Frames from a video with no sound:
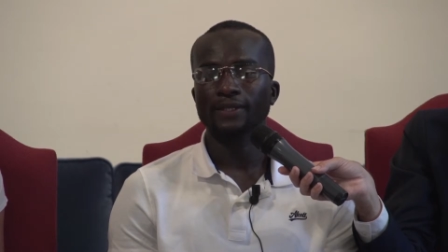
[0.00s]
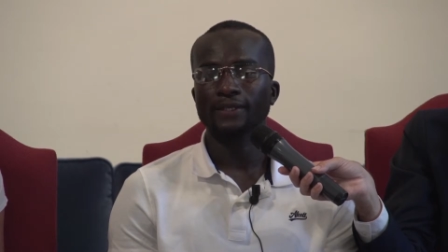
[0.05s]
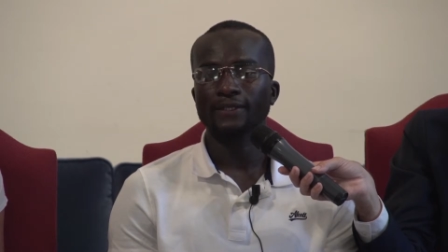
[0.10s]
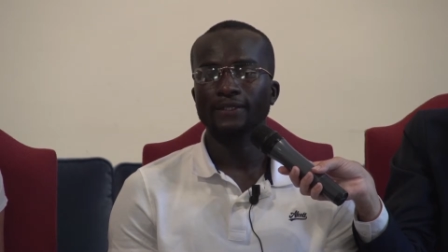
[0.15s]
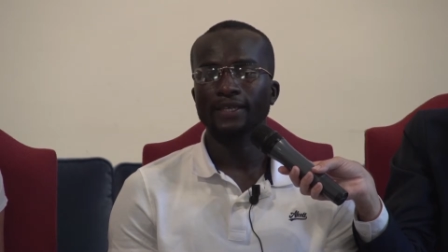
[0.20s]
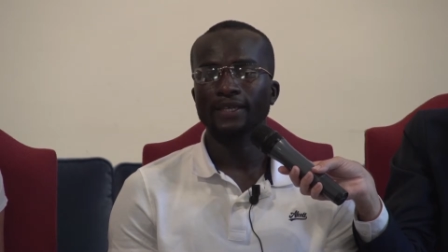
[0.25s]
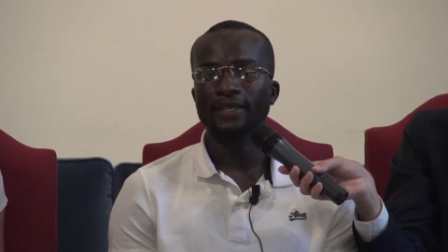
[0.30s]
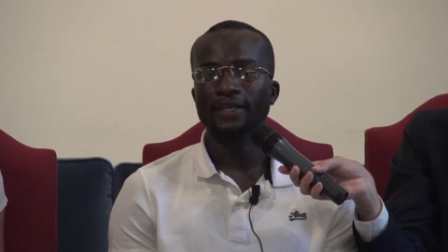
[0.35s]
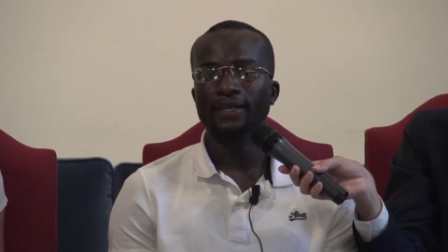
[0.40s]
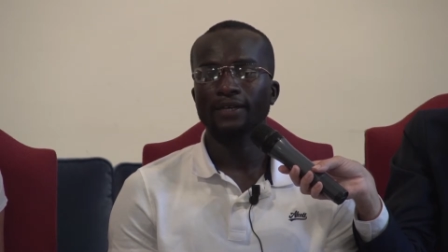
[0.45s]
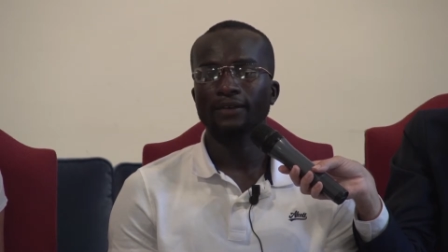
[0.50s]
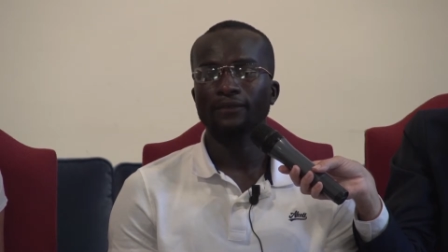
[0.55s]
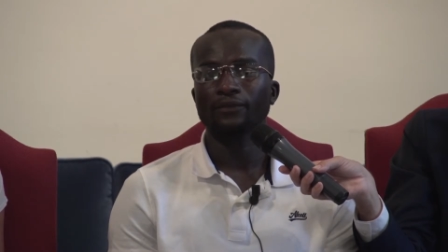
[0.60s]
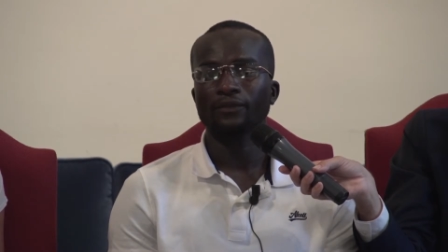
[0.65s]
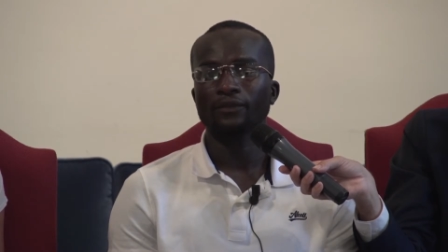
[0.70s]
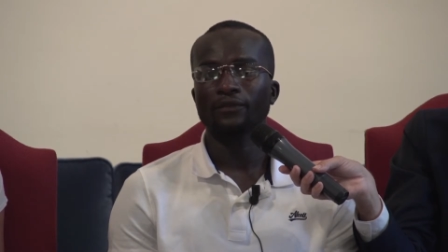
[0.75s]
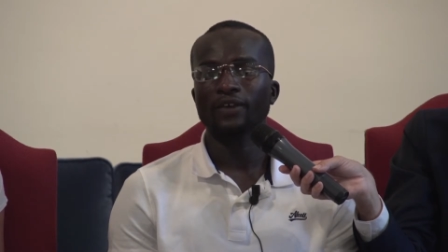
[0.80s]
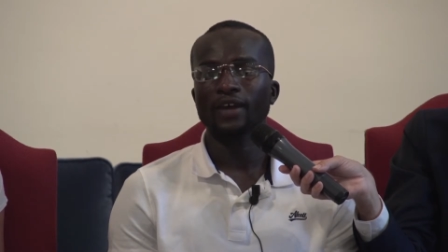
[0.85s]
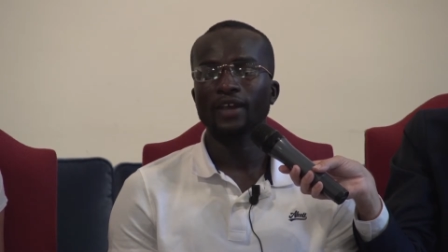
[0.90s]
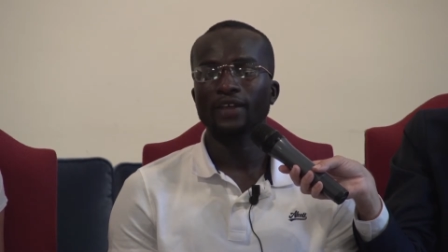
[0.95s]
there
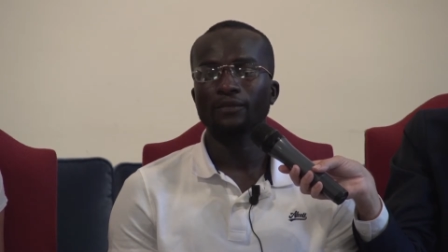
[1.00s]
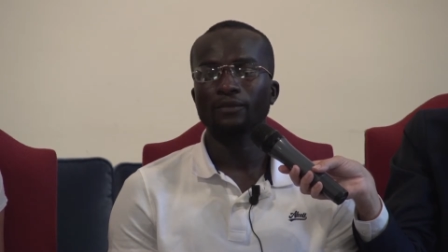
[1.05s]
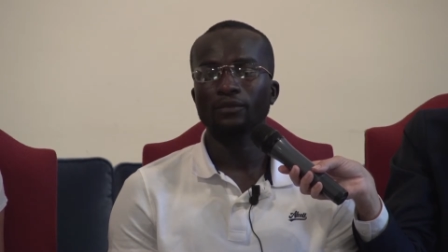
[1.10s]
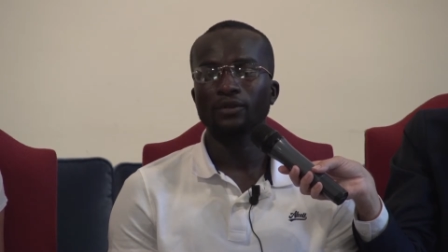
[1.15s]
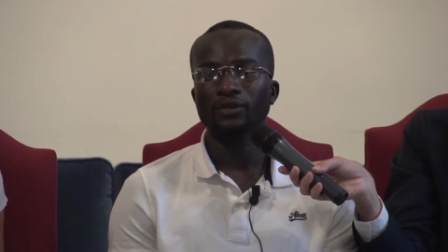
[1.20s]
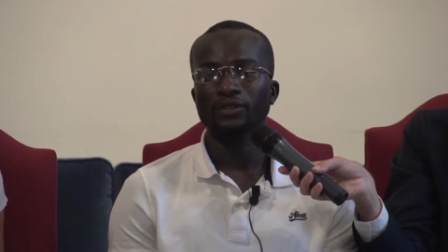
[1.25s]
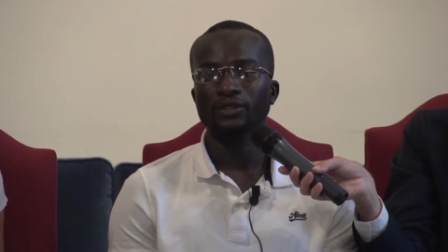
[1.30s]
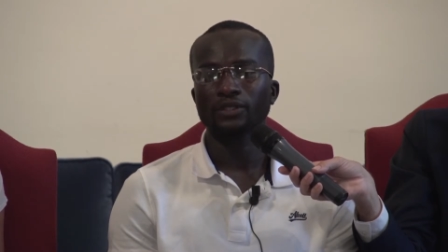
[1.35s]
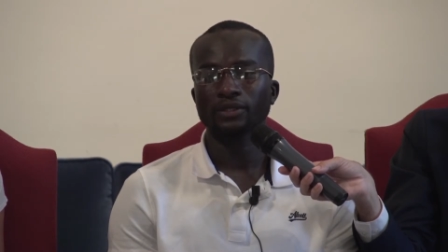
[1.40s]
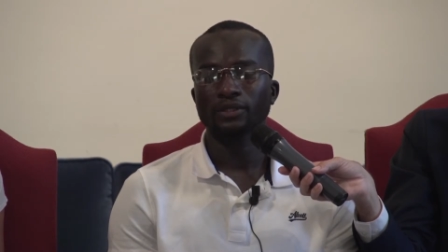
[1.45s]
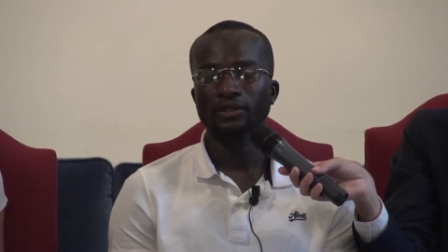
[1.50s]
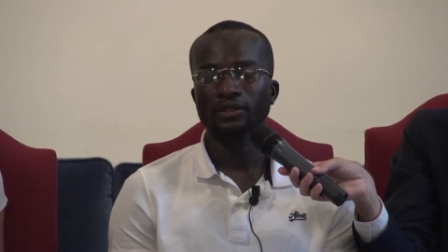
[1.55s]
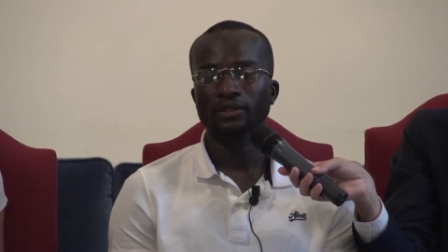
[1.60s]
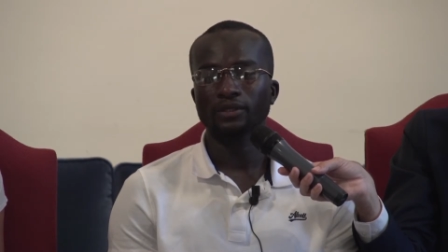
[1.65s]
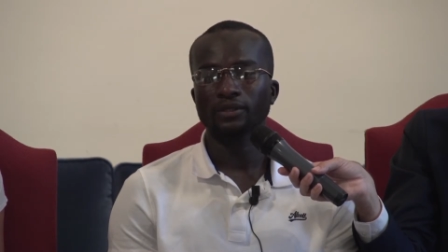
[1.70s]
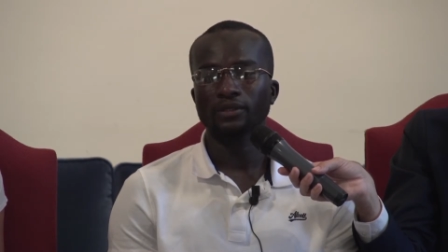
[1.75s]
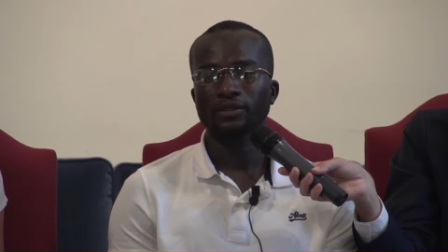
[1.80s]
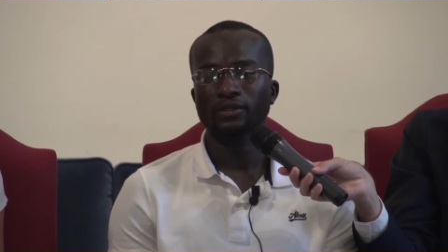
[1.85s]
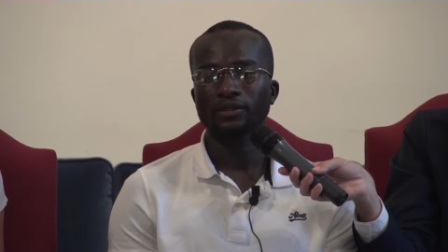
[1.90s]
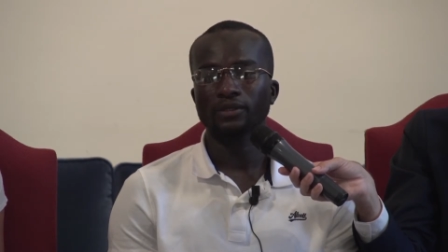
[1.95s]
for five months
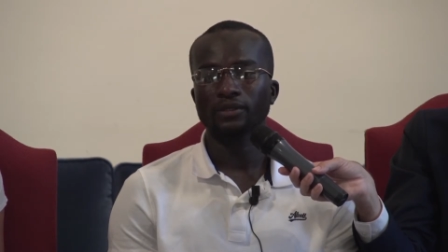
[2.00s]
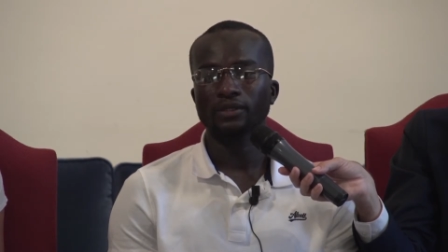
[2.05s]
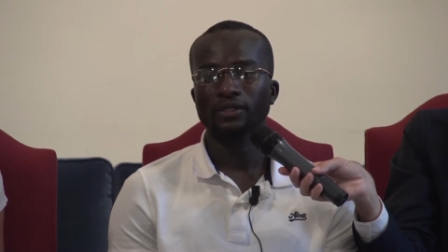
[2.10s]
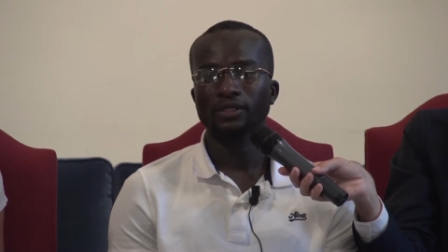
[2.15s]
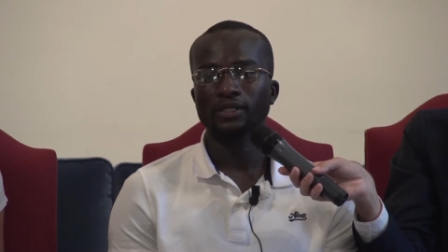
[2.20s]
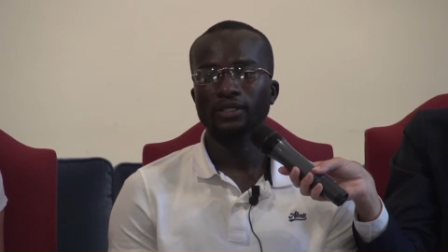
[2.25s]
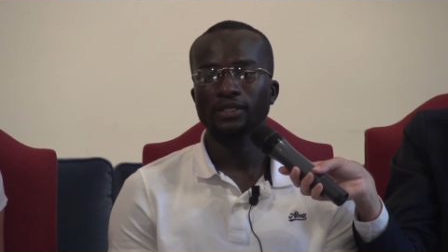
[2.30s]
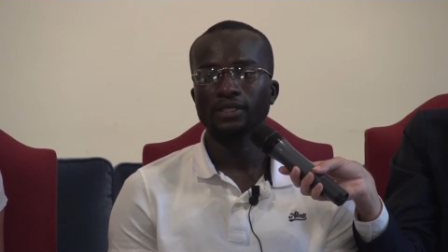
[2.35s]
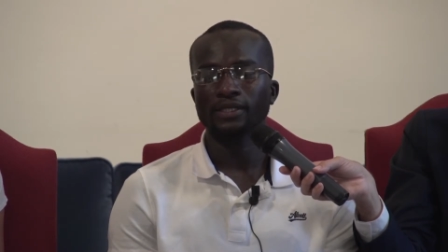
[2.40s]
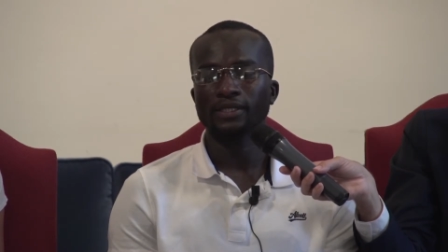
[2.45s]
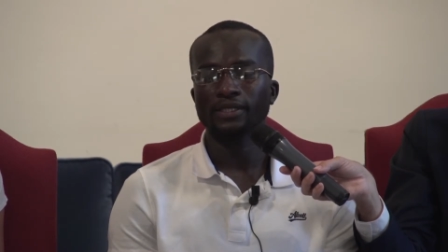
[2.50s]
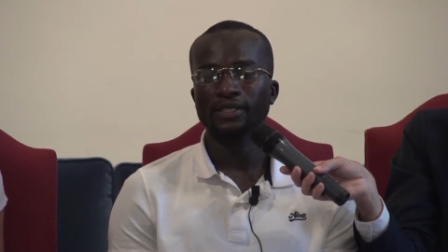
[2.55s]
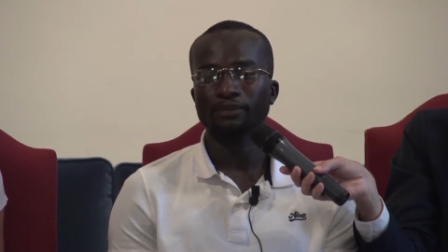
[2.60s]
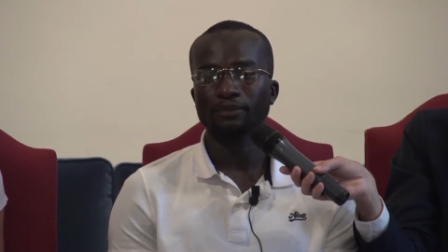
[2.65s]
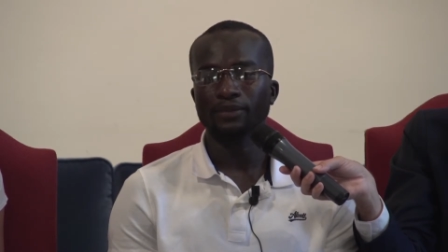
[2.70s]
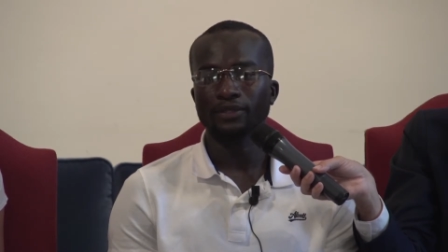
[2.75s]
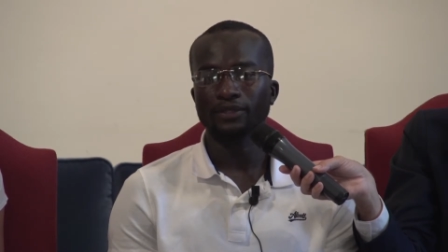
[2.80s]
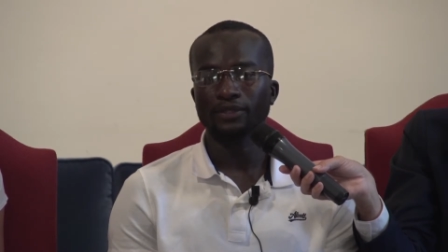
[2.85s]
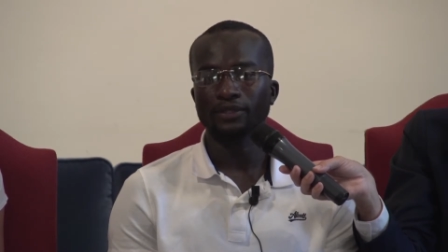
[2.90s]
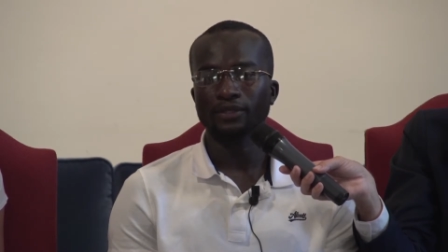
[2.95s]
in that
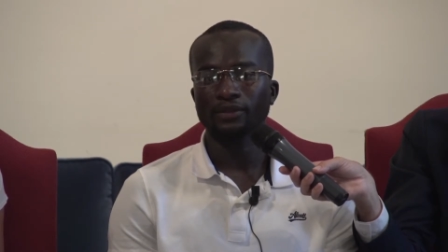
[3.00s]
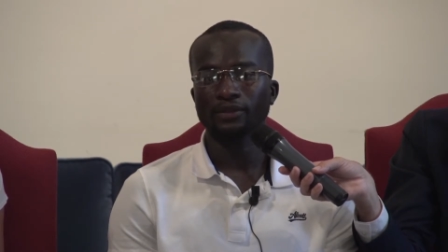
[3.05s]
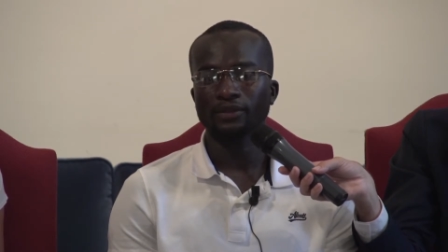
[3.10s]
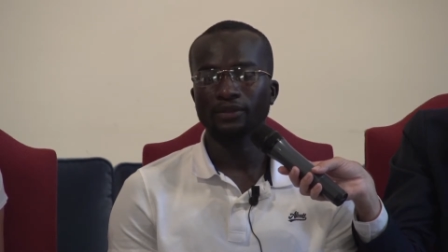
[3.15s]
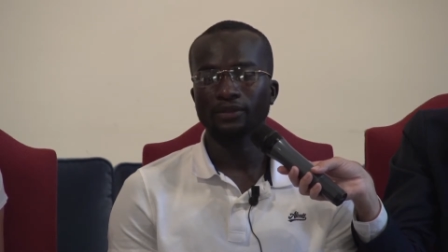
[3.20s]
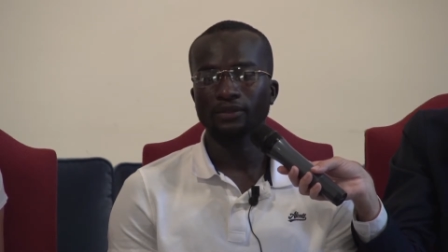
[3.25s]
prison.